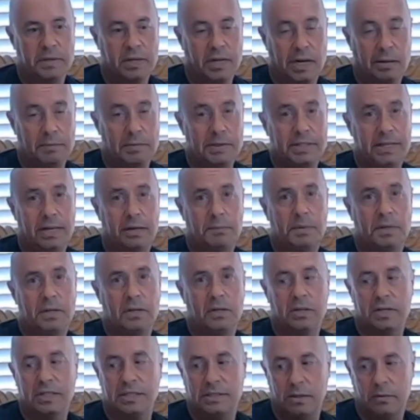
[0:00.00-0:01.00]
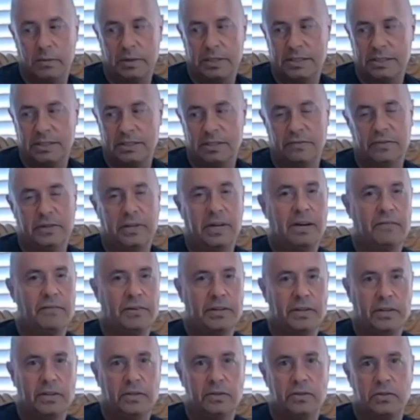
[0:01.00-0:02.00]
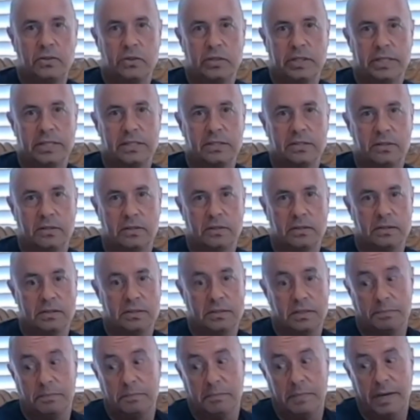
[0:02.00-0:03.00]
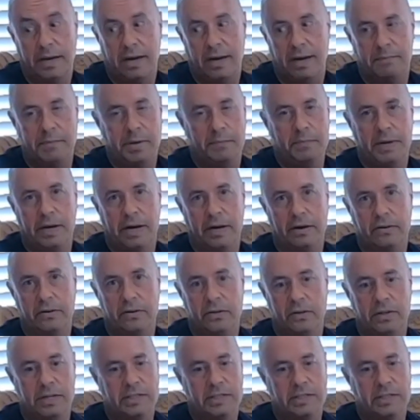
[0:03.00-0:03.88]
Comment down below, because I want to see if you have any new tricks or something maybe I don't know.